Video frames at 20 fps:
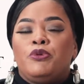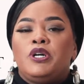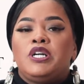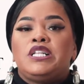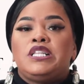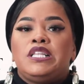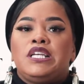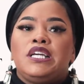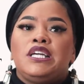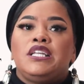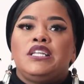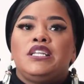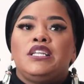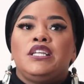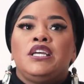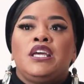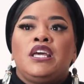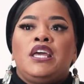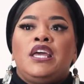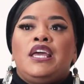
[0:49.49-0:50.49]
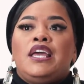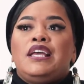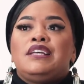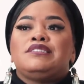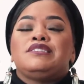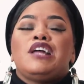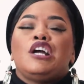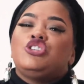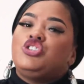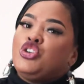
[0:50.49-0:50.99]
Brooklyn
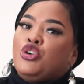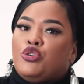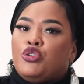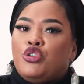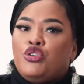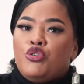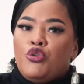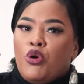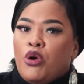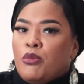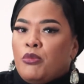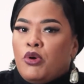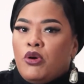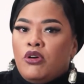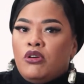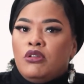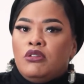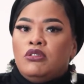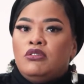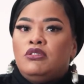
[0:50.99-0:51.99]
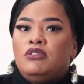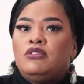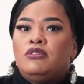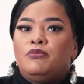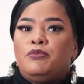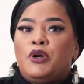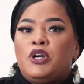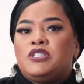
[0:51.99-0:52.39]
is not your normal